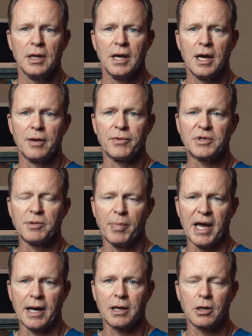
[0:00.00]
have a
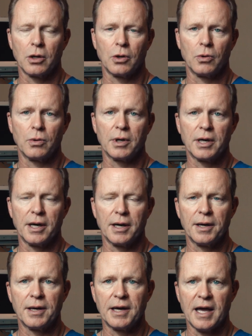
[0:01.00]
tobacco
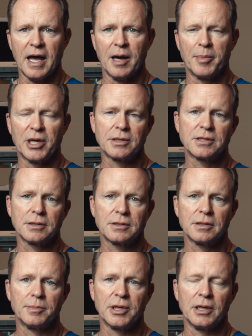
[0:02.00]
habit,
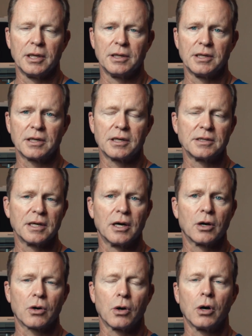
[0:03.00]
to be addicted to
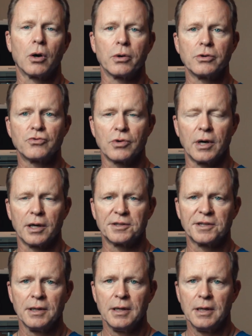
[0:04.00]
alcohol or
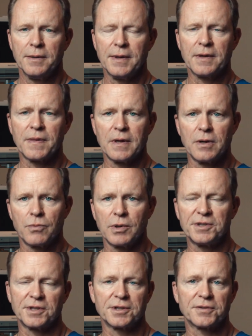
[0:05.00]
drugs. I think the
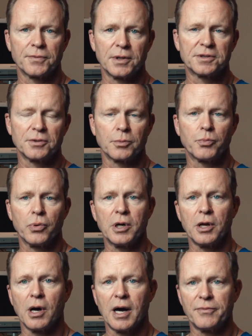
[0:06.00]
reasons for this are
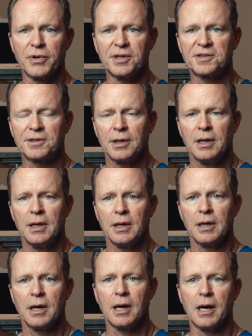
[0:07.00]
pretty obvious,
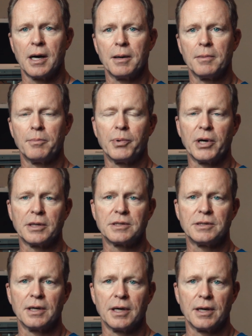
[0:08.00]

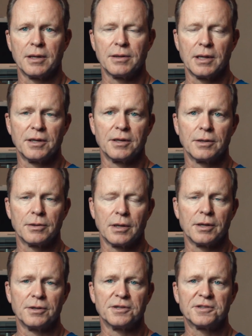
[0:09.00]
but
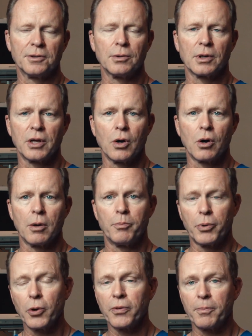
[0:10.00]
they certainly are
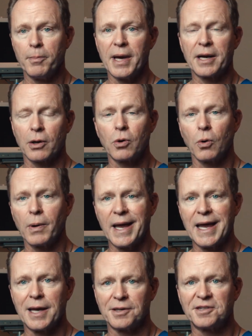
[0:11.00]
both medical
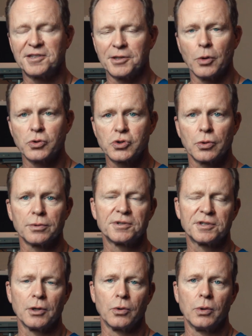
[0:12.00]
and social.
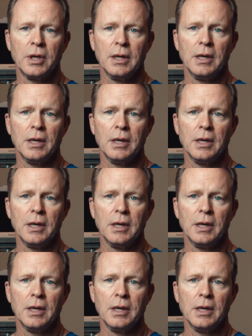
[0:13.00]
So